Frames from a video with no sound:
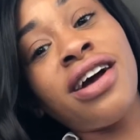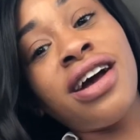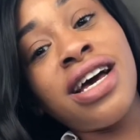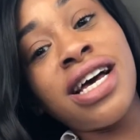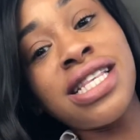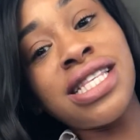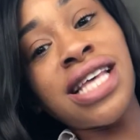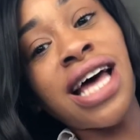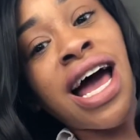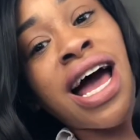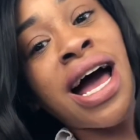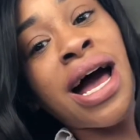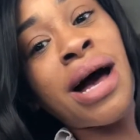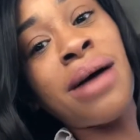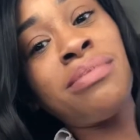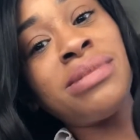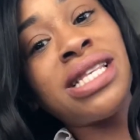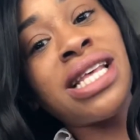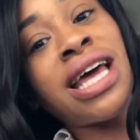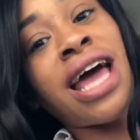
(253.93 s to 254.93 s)
Good
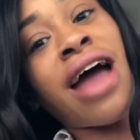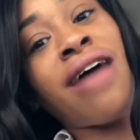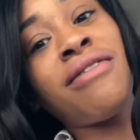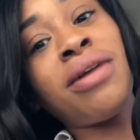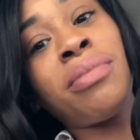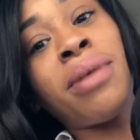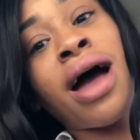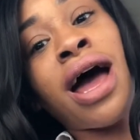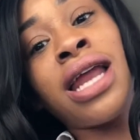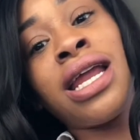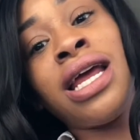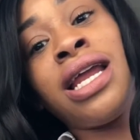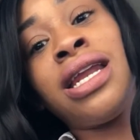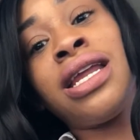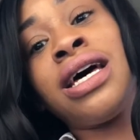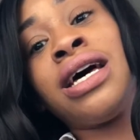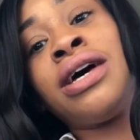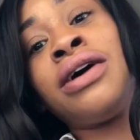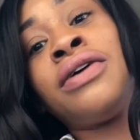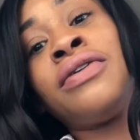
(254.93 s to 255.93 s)
Times and everybody
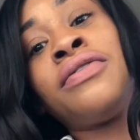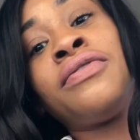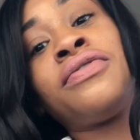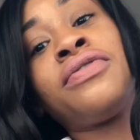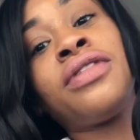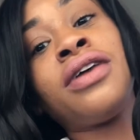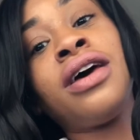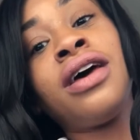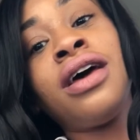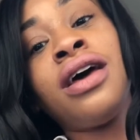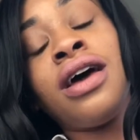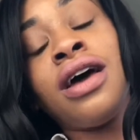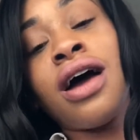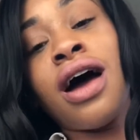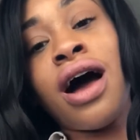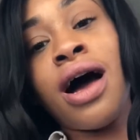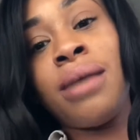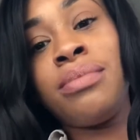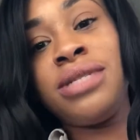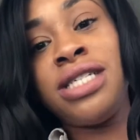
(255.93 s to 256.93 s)
loved
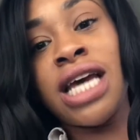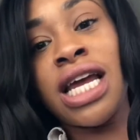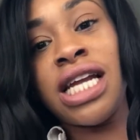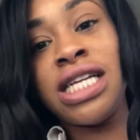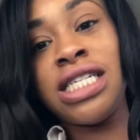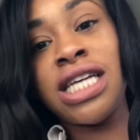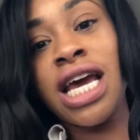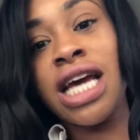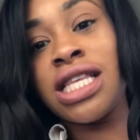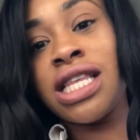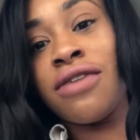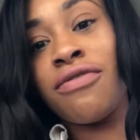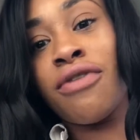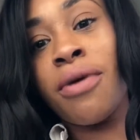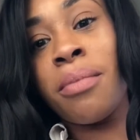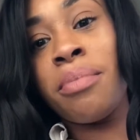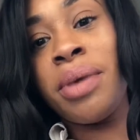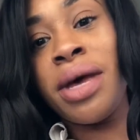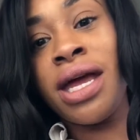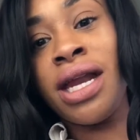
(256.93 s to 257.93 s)
Janet Jackson
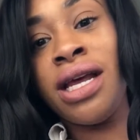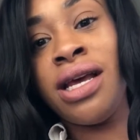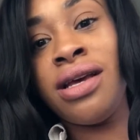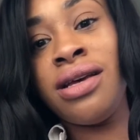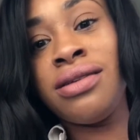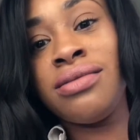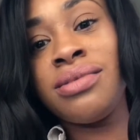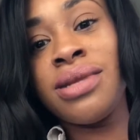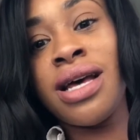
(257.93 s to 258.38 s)
from Penny.